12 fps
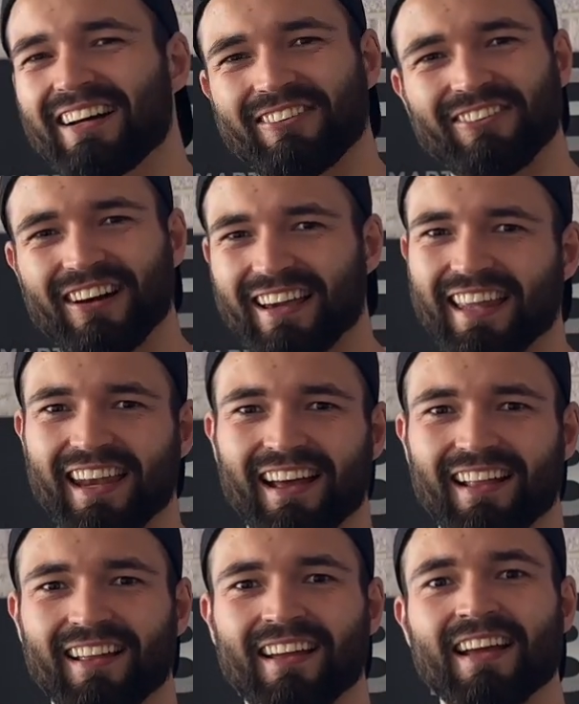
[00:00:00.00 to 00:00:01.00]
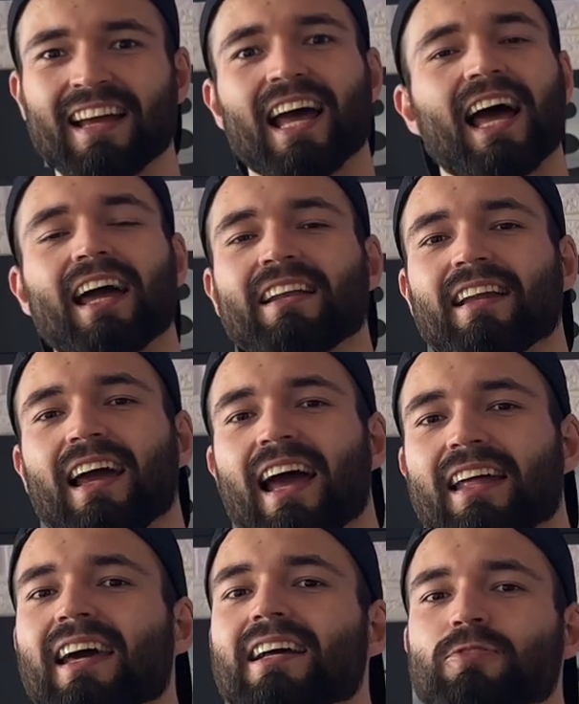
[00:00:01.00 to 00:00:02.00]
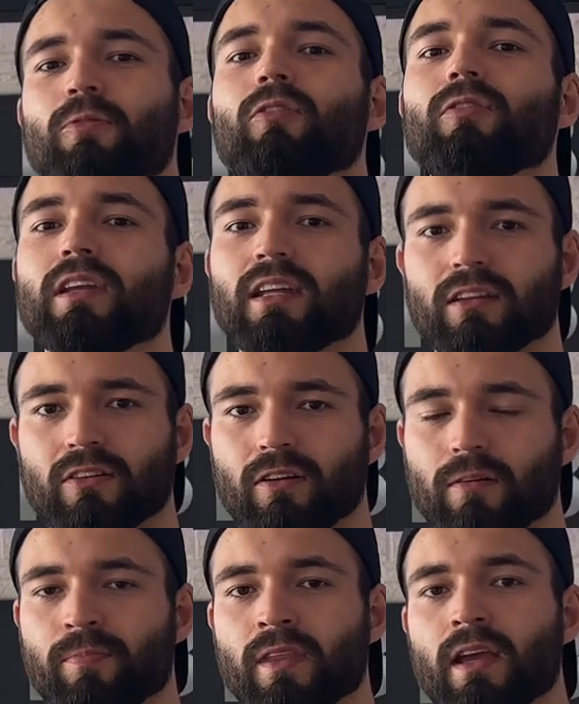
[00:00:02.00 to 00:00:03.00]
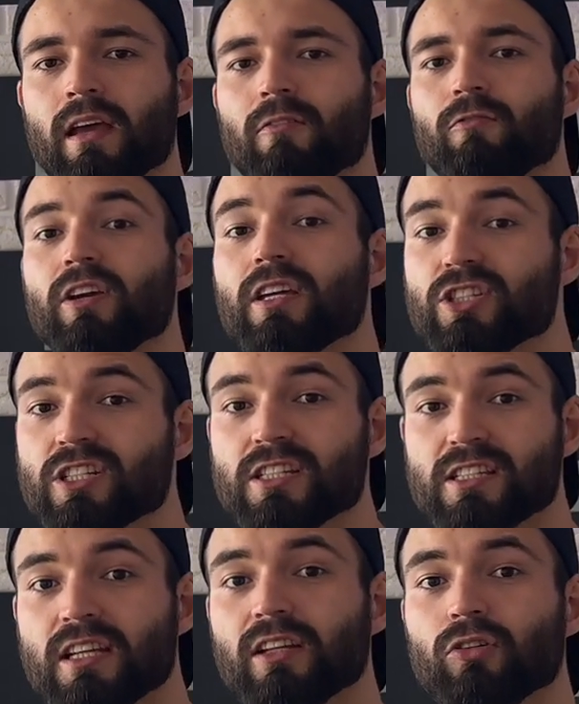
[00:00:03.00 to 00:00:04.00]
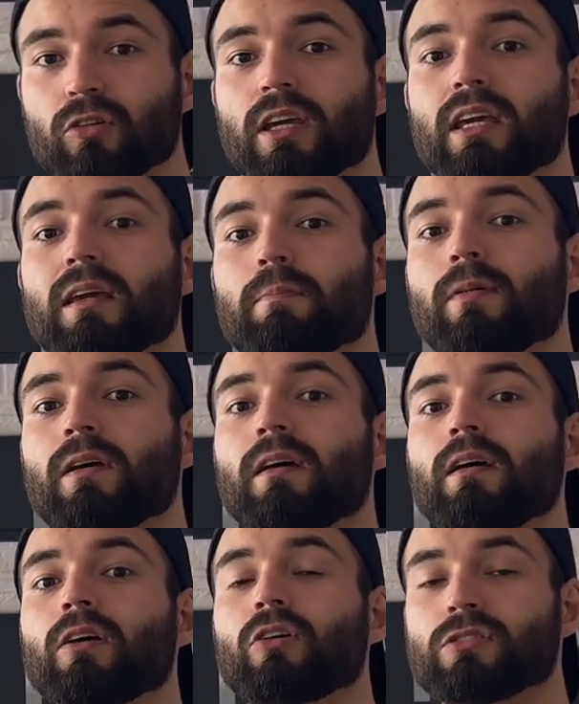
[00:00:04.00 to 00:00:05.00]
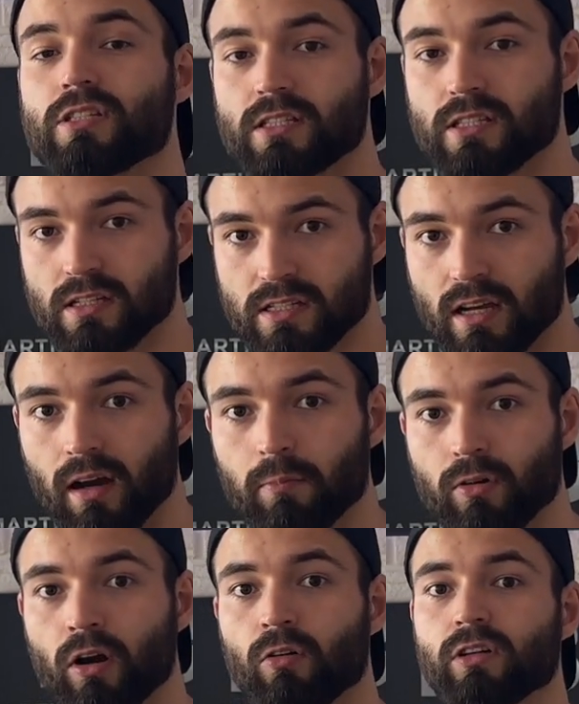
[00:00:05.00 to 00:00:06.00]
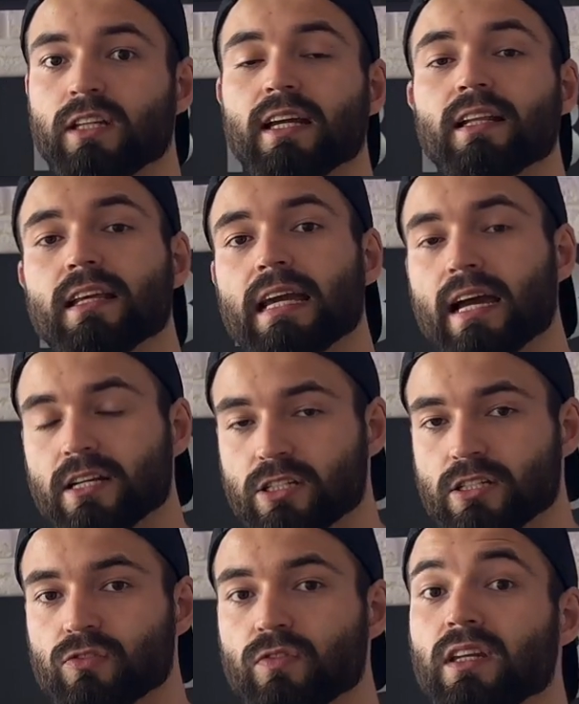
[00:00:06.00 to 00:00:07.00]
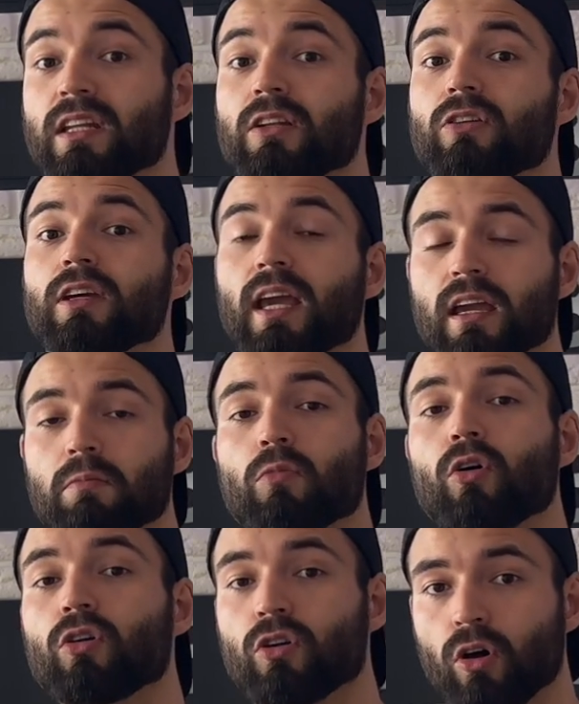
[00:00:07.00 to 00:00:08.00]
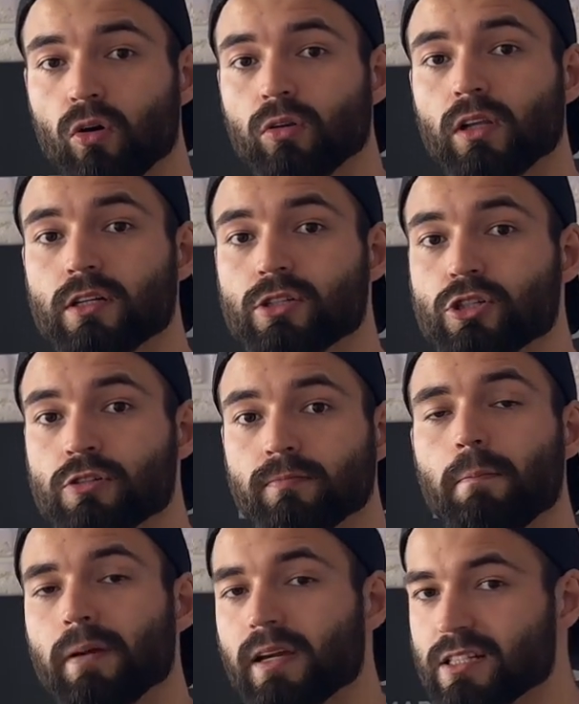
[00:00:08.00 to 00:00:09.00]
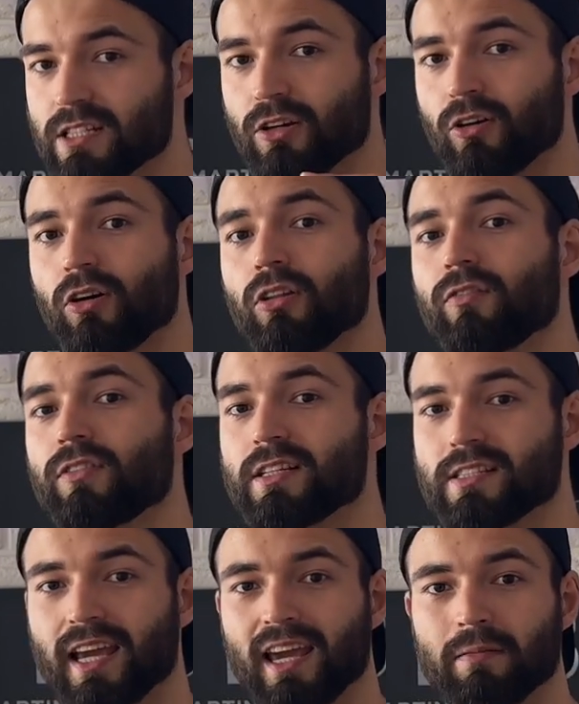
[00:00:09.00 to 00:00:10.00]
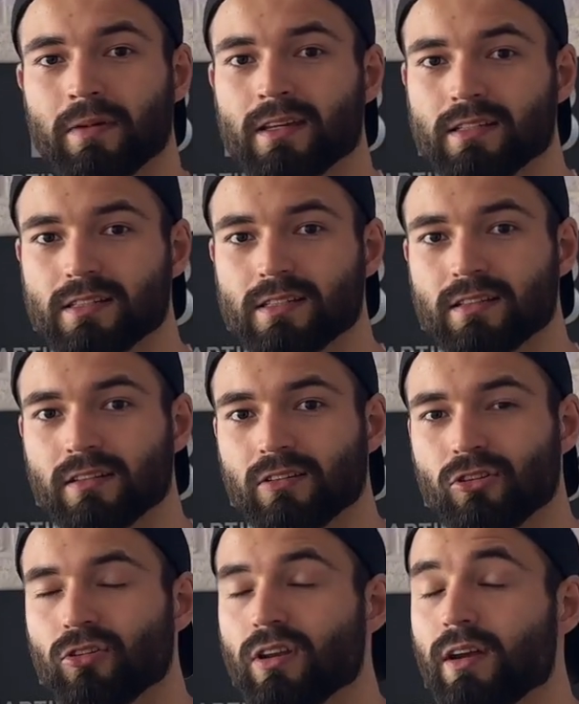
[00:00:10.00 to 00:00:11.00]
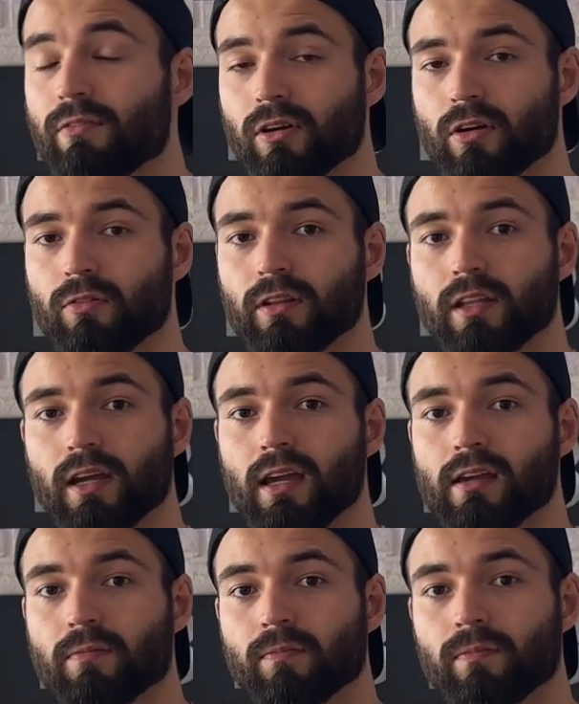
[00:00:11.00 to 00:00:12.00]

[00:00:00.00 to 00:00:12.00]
Fucking hell. And that's what we need to do. We just need to keep consistency up on our daily actions. We need to gain more knowledge, because the goal of this game is to never quit the game